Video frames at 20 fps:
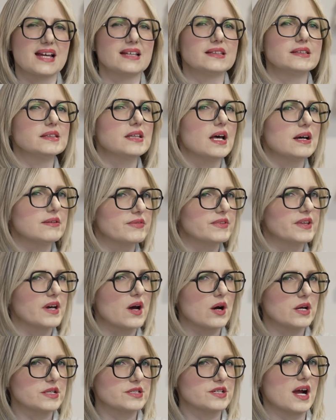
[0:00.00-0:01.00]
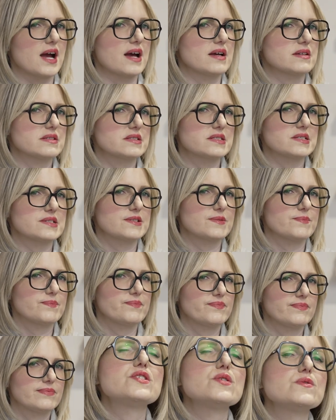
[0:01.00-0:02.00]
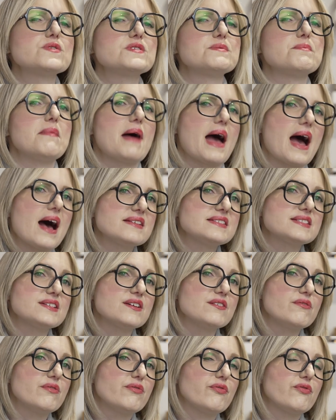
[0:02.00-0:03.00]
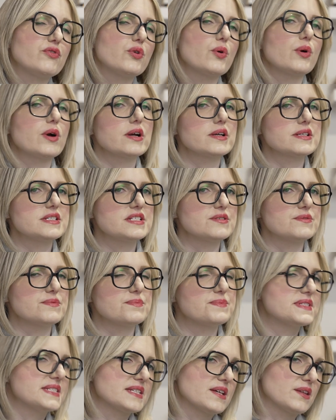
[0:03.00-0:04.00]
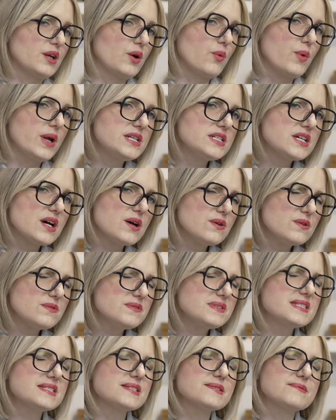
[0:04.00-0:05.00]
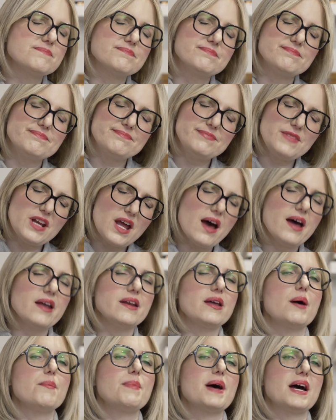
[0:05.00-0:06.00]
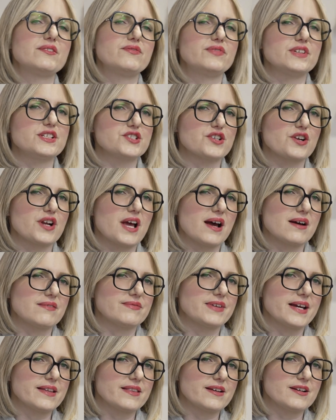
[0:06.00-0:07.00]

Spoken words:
I love the contrast. Those massive floor-to-ceiling windows, not a bad feature to have either.